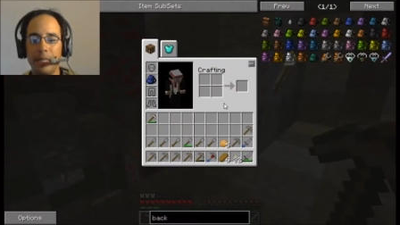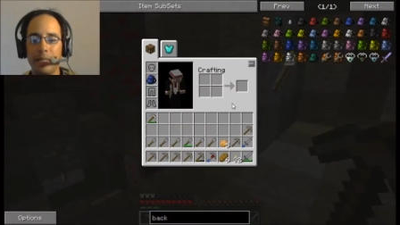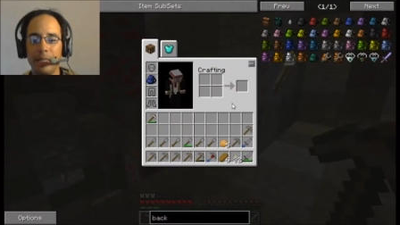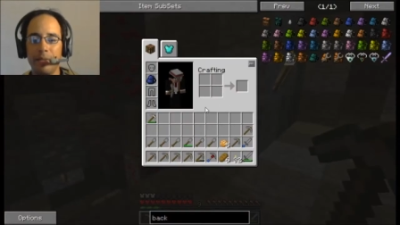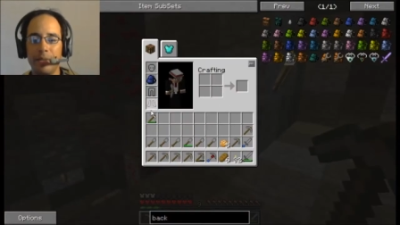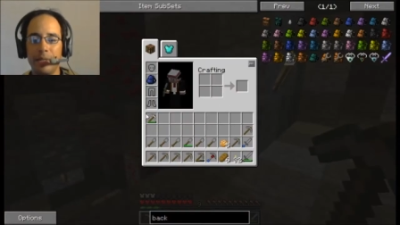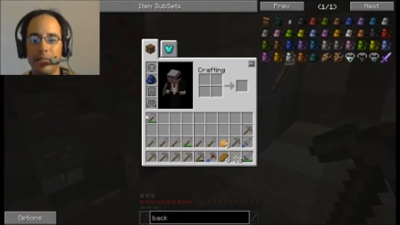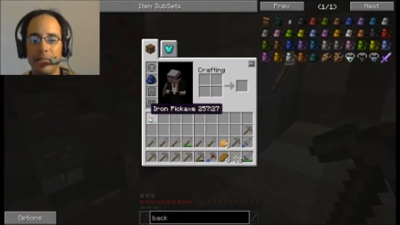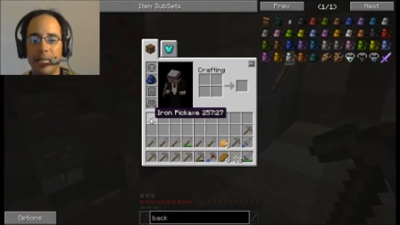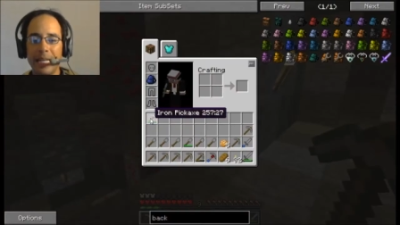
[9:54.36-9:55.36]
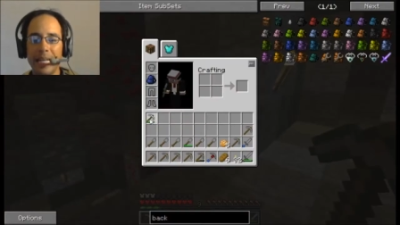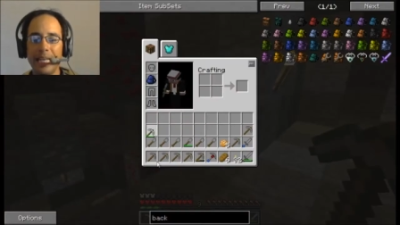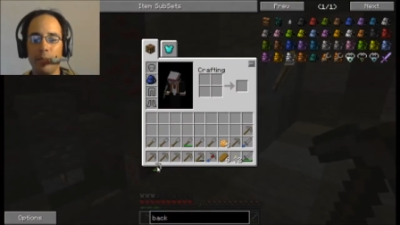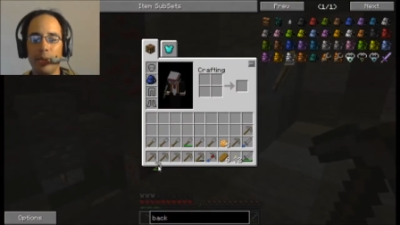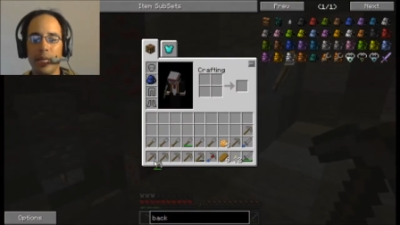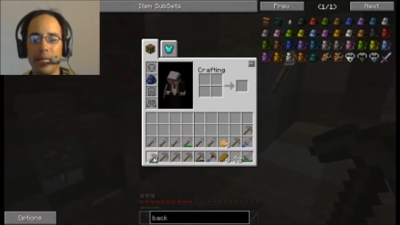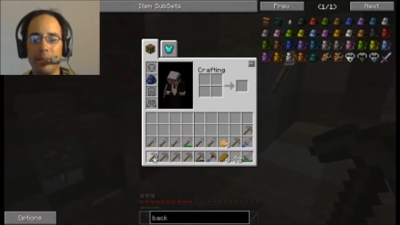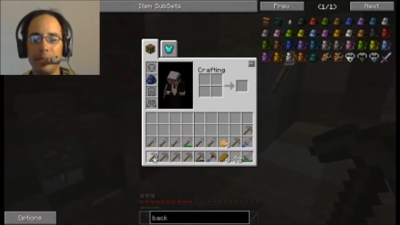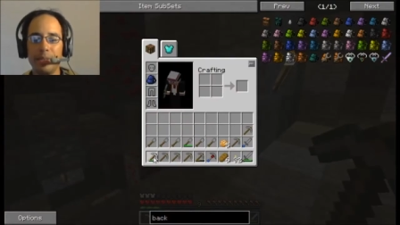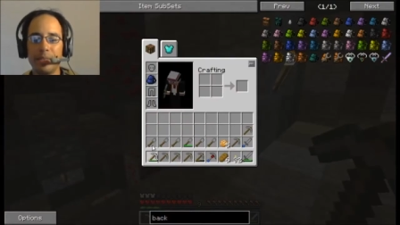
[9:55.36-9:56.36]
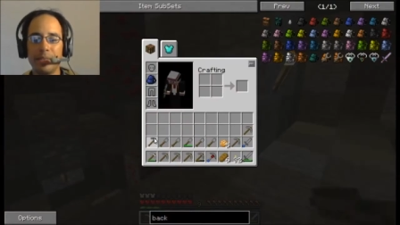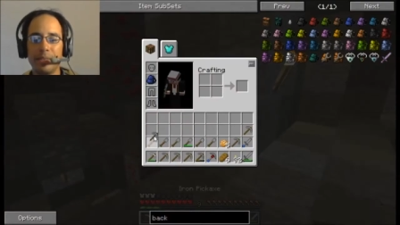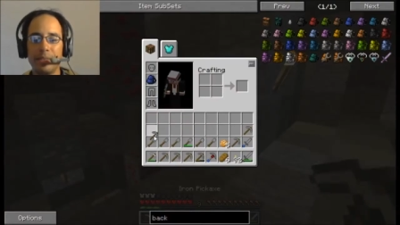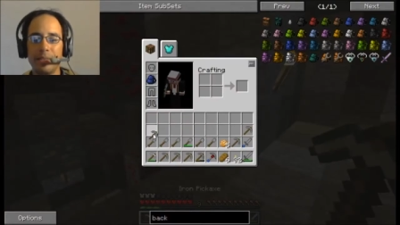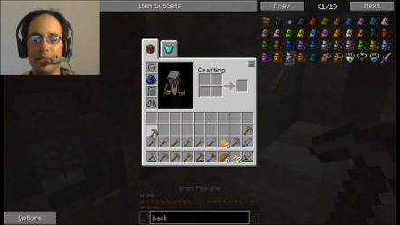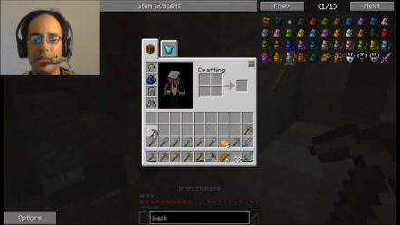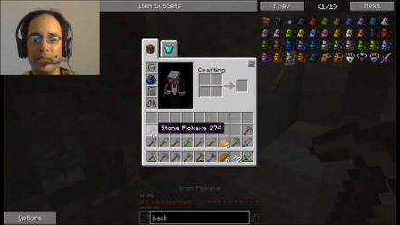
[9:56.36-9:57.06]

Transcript: pet peeve. I hate when that happens.